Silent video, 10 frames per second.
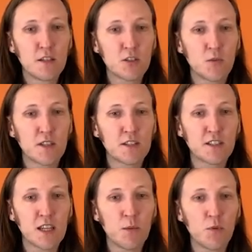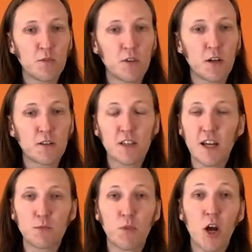so in this example, if we go to
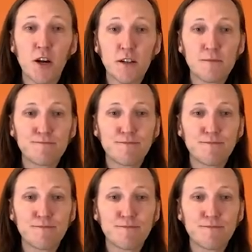/blarg,